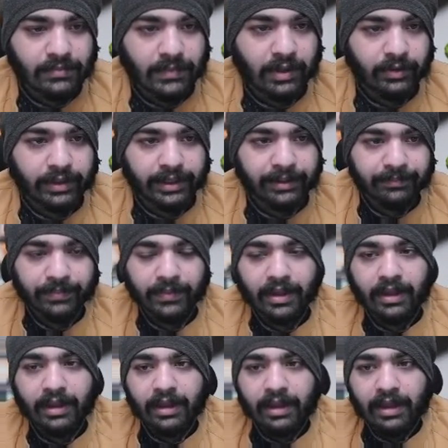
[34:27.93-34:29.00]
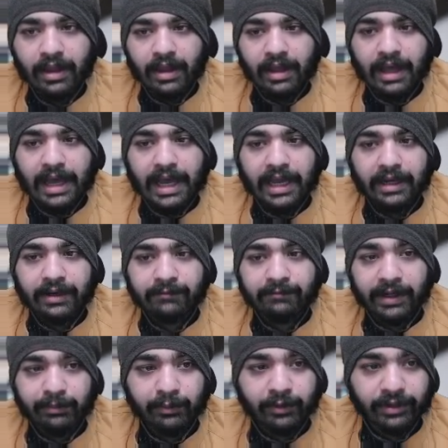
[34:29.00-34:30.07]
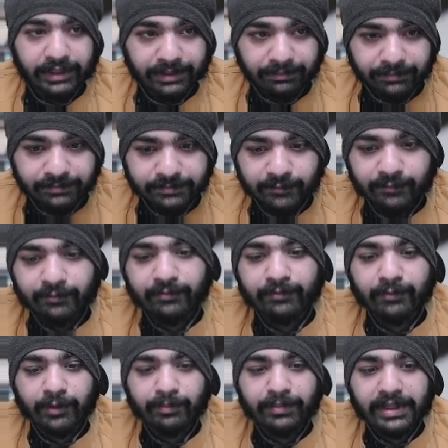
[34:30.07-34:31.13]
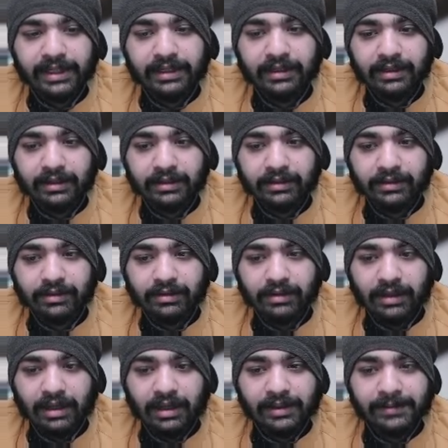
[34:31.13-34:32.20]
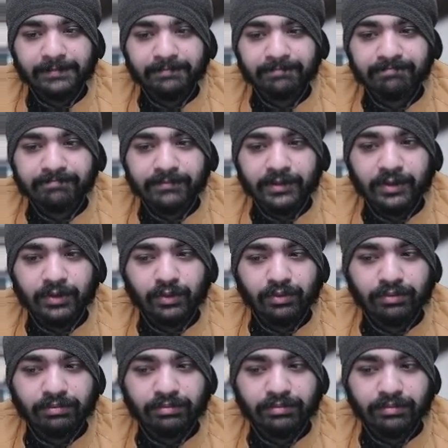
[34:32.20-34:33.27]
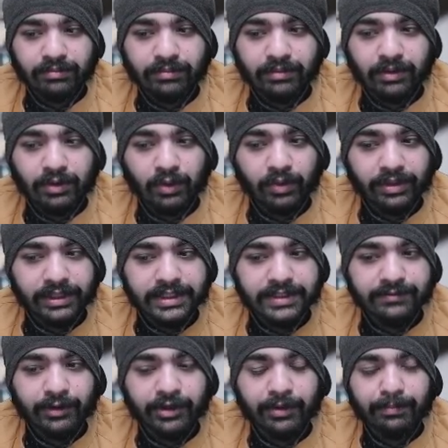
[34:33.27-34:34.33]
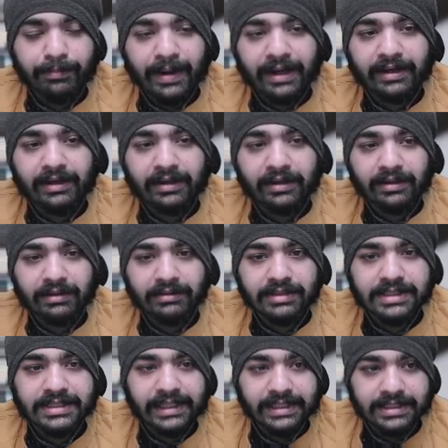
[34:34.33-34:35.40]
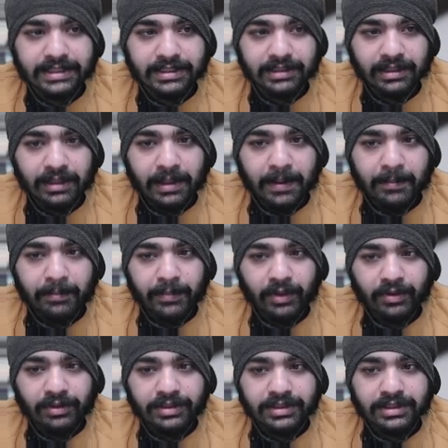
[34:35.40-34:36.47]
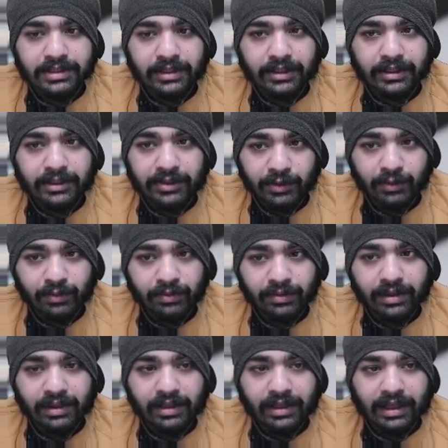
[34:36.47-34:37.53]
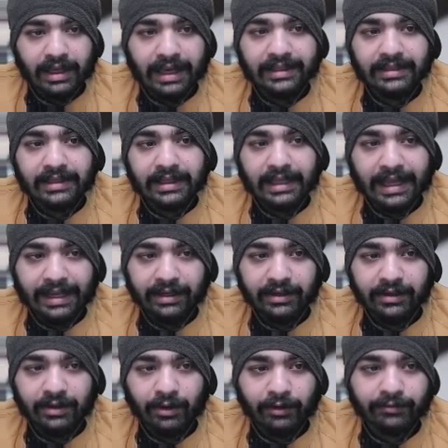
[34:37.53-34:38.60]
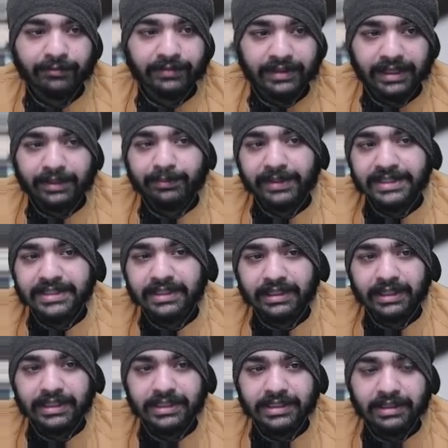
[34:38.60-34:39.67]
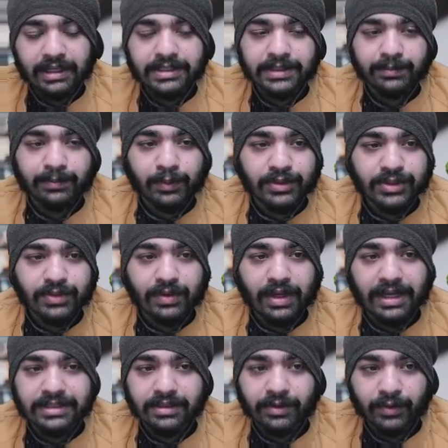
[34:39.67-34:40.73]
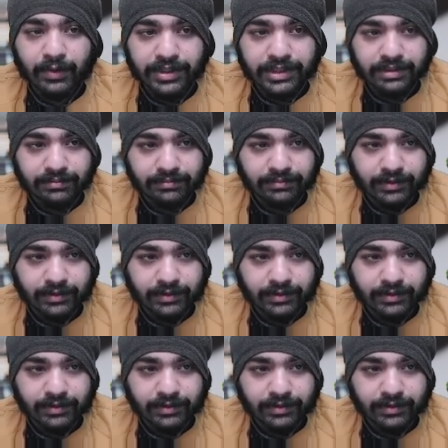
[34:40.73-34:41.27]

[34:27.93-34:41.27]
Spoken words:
Okay, and one more tip would be to notice what your partner says, because you at the end of their presentation are supposed to ask a question.